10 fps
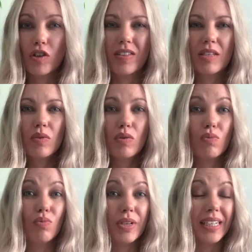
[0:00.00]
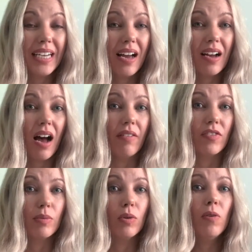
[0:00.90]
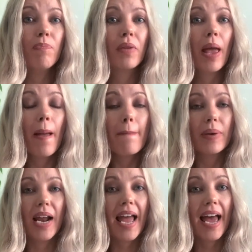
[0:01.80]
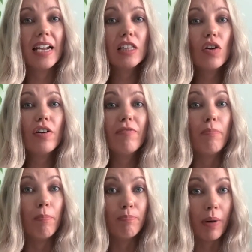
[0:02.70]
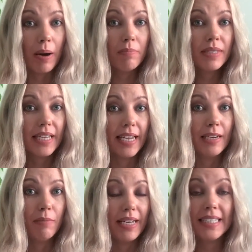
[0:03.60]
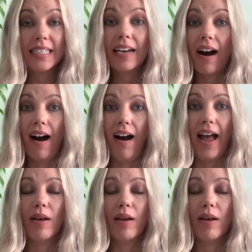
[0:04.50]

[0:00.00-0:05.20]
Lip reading: this was really uncomfortable, but I had a lot of bumps in my scar.